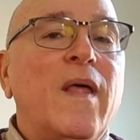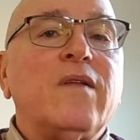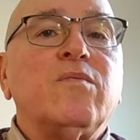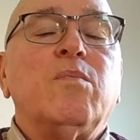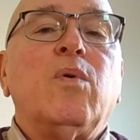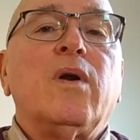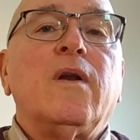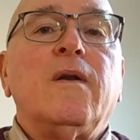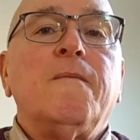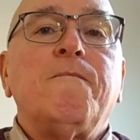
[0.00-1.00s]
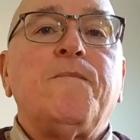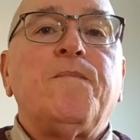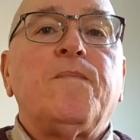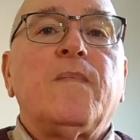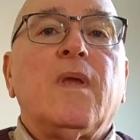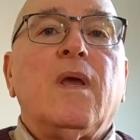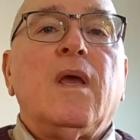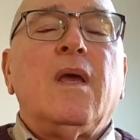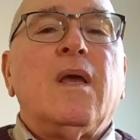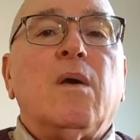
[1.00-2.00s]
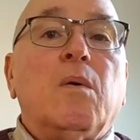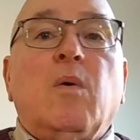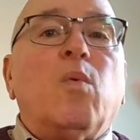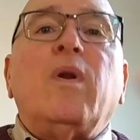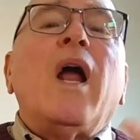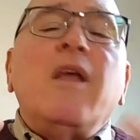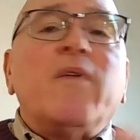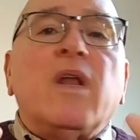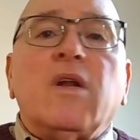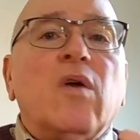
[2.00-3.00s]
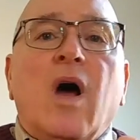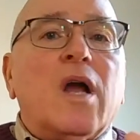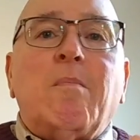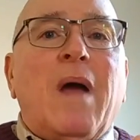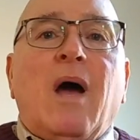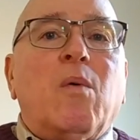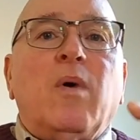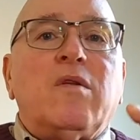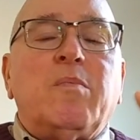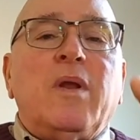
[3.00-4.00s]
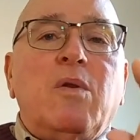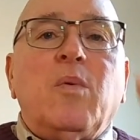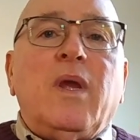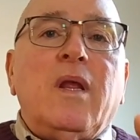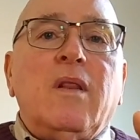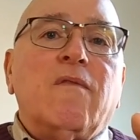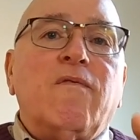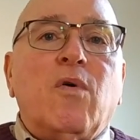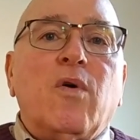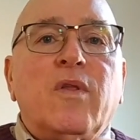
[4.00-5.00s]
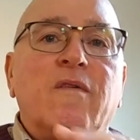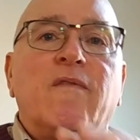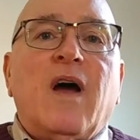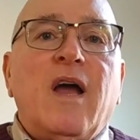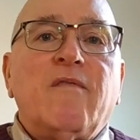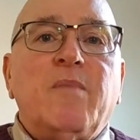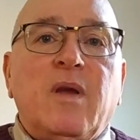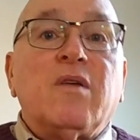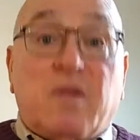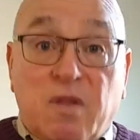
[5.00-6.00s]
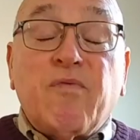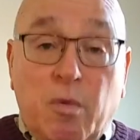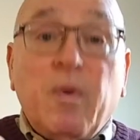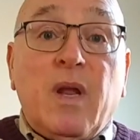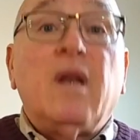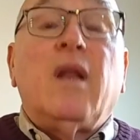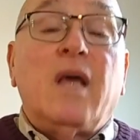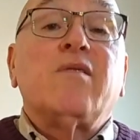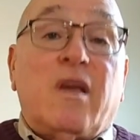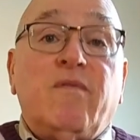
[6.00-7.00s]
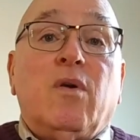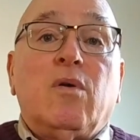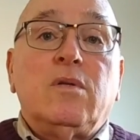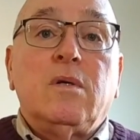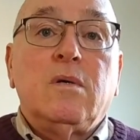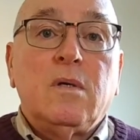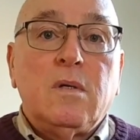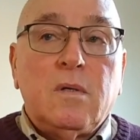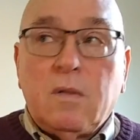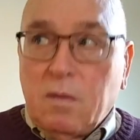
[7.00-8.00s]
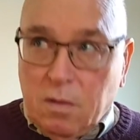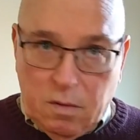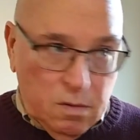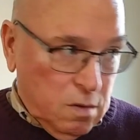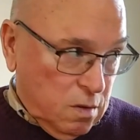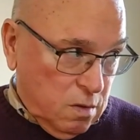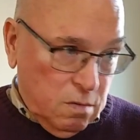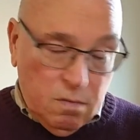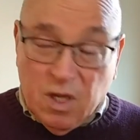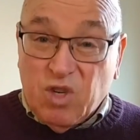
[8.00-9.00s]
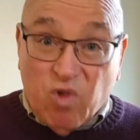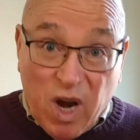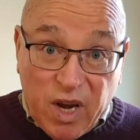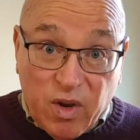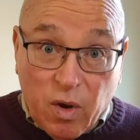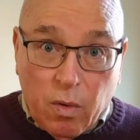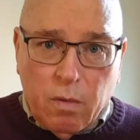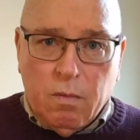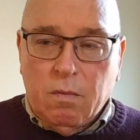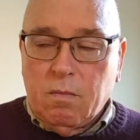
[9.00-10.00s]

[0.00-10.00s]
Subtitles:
that's important. We're not even going to talk about what's between the 4 and the 5 because it's forbidden, as I've told you. The tritone,